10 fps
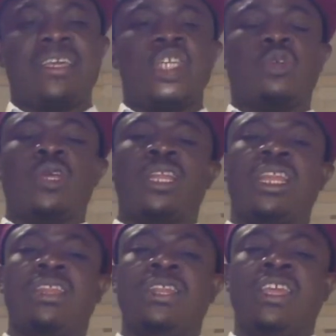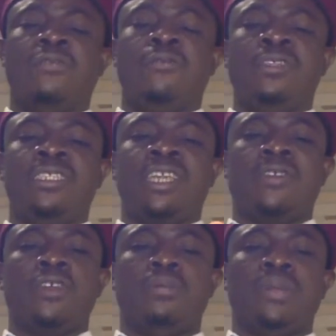you will leave
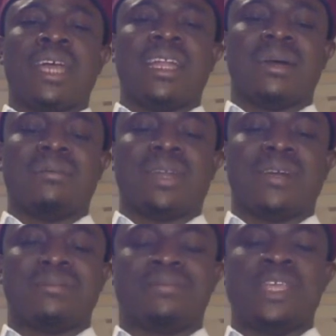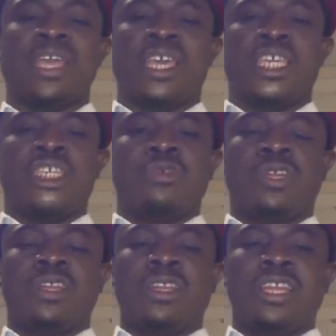developing Anambra, you will
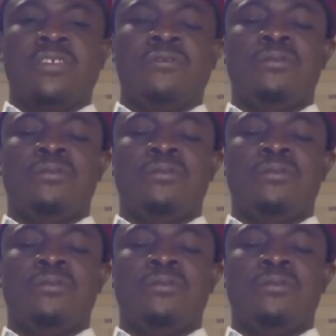leave